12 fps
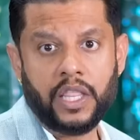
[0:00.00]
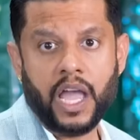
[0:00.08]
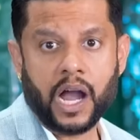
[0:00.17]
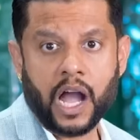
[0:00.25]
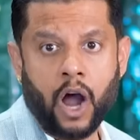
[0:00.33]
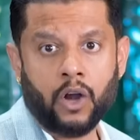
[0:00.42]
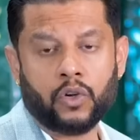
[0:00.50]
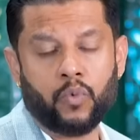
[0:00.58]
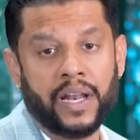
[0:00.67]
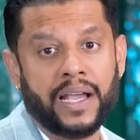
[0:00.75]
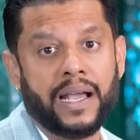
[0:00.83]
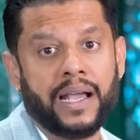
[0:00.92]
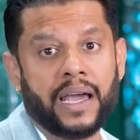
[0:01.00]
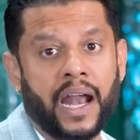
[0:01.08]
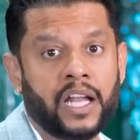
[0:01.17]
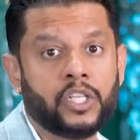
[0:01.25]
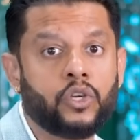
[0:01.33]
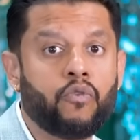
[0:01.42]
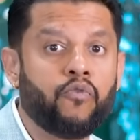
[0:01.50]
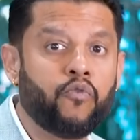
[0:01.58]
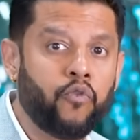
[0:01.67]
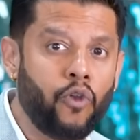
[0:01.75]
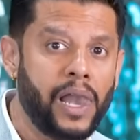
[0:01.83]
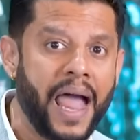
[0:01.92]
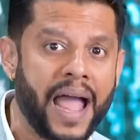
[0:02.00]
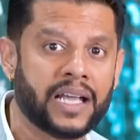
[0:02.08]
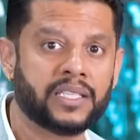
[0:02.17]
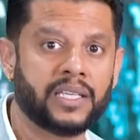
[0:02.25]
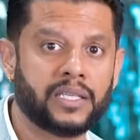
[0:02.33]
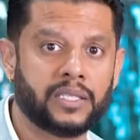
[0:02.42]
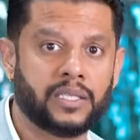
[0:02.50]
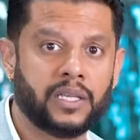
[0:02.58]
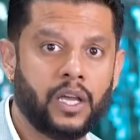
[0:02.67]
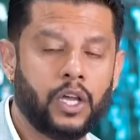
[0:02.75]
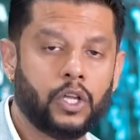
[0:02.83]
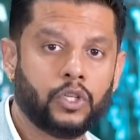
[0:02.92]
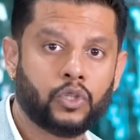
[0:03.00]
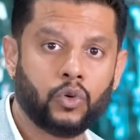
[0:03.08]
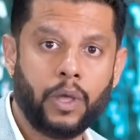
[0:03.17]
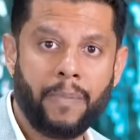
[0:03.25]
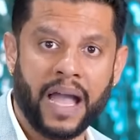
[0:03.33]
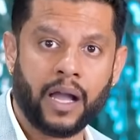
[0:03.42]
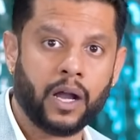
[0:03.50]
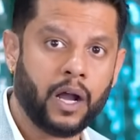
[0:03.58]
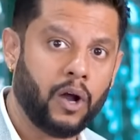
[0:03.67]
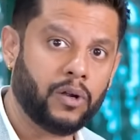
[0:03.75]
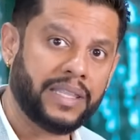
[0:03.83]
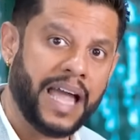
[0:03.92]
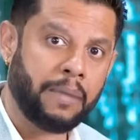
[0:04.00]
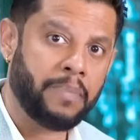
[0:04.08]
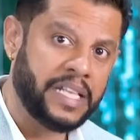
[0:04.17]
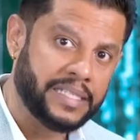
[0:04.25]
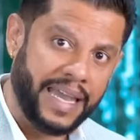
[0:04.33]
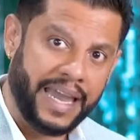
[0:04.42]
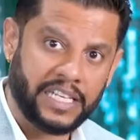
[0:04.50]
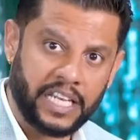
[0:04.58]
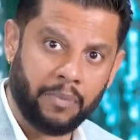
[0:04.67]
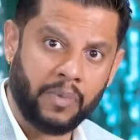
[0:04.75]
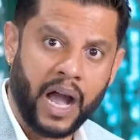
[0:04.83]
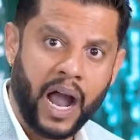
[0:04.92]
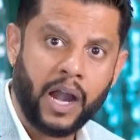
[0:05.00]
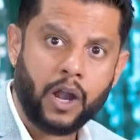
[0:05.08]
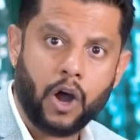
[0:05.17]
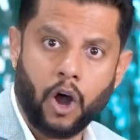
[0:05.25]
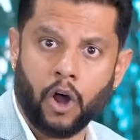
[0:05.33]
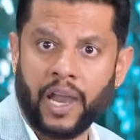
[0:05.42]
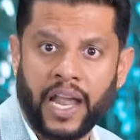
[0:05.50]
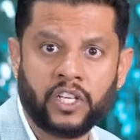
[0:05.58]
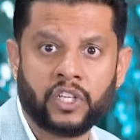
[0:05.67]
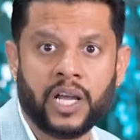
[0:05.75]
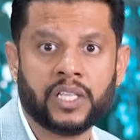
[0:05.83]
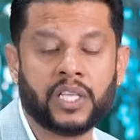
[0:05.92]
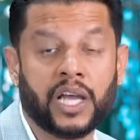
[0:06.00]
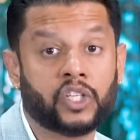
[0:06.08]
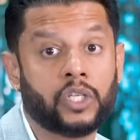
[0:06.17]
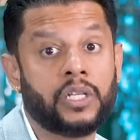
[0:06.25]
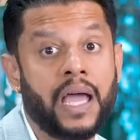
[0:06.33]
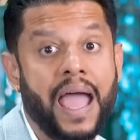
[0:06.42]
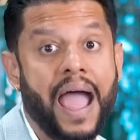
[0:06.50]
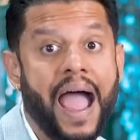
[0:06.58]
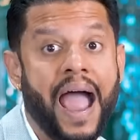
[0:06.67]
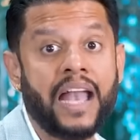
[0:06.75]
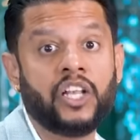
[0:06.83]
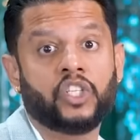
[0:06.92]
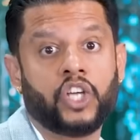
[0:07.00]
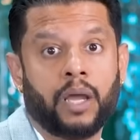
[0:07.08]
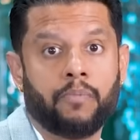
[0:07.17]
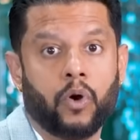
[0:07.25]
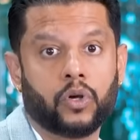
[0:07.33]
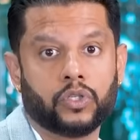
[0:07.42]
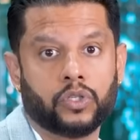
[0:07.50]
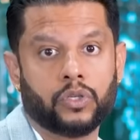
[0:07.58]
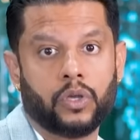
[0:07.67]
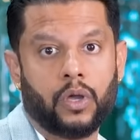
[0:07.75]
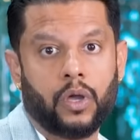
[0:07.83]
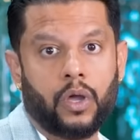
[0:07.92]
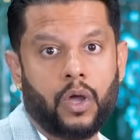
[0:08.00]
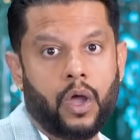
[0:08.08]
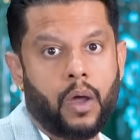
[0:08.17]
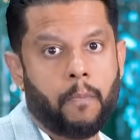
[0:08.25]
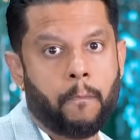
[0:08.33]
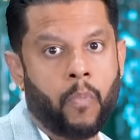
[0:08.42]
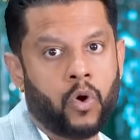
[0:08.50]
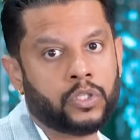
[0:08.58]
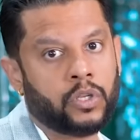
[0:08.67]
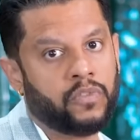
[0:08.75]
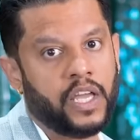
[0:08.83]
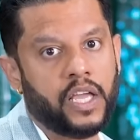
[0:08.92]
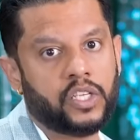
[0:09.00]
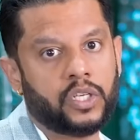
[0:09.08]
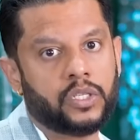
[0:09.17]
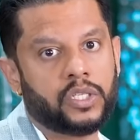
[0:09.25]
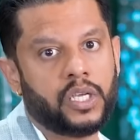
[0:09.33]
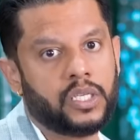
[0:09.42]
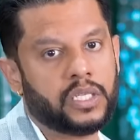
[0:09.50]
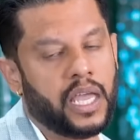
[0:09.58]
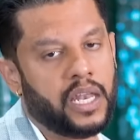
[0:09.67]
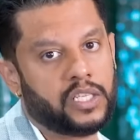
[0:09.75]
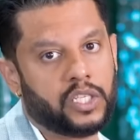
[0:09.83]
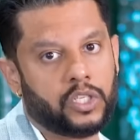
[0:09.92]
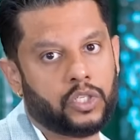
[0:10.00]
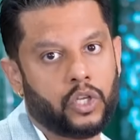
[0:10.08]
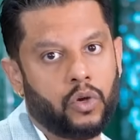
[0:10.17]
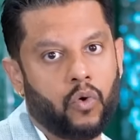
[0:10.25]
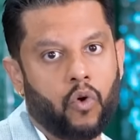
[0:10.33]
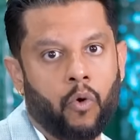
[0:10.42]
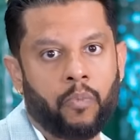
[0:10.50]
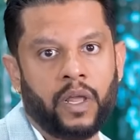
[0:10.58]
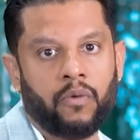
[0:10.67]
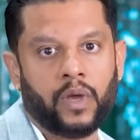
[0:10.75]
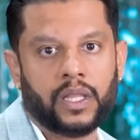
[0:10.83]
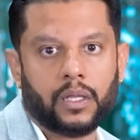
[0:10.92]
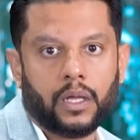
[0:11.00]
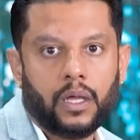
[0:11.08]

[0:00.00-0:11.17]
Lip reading: The account will grant you full access to the bank account. That means ATM card, online transaction, and checkbooks. Most of the agencies can assist you opening with